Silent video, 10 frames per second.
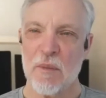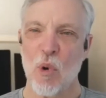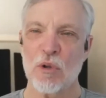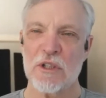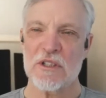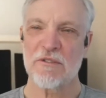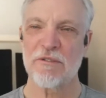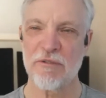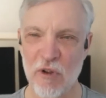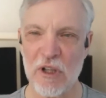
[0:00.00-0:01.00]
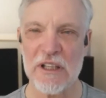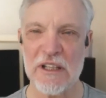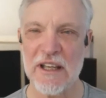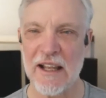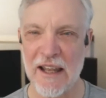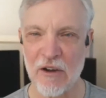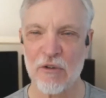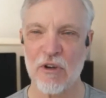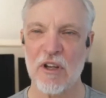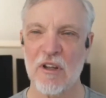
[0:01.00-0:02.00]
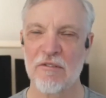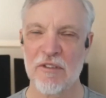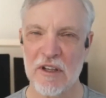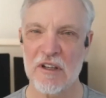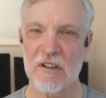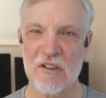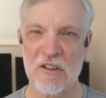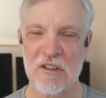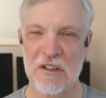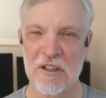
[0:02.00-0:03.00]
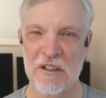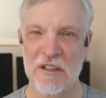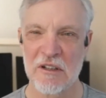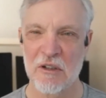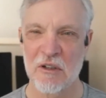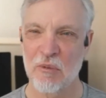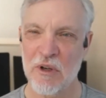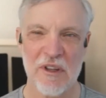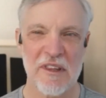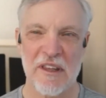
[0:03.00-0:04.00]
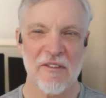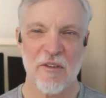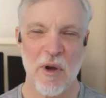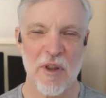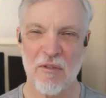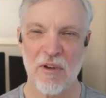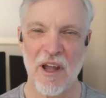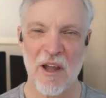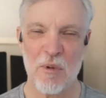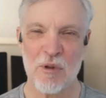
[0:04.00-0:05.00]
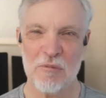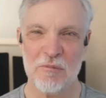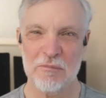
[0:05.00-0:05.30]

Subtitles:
Bolt is a fully electric vehicle. What do you think of them? Are they reliable?